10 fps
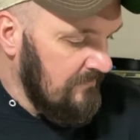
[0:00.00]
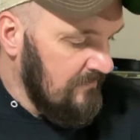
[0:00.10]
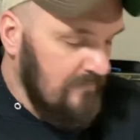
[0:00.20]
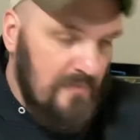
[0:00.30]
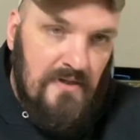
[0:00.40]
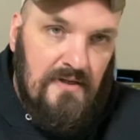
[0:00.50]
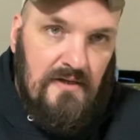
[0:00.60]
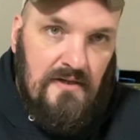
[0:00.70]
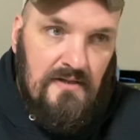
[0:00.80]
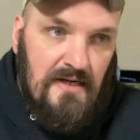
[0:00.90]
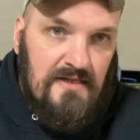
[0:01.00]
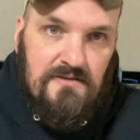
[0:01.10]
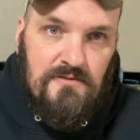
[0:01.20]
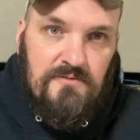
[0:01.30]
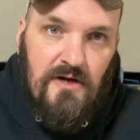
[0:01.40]
Like
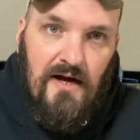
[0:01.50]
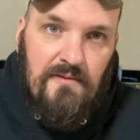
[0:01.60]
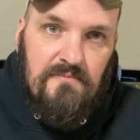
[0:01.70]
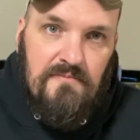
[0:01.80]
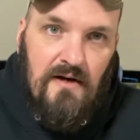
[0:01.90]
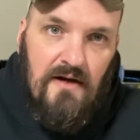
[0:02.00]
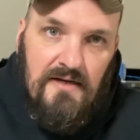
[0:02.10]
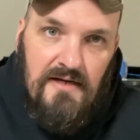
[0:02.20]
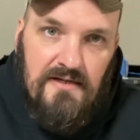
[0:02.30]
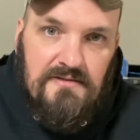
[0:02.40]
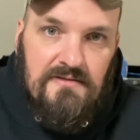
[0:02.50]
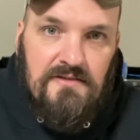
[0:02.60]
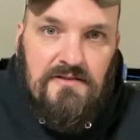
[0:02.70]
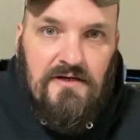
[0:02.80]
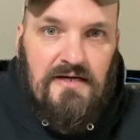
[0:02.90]
and subscribe. All right, guys,
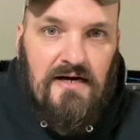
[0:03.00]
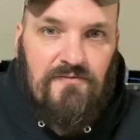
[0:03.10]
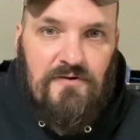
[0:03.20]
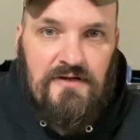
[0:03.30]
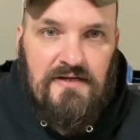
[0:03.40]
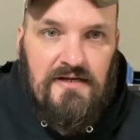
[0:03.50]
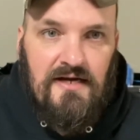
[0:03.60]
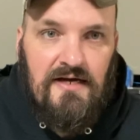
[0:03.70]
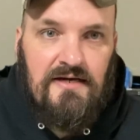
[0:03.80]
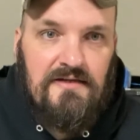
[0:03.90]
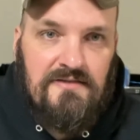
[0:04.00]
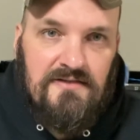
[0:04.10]
that's all I got for you today.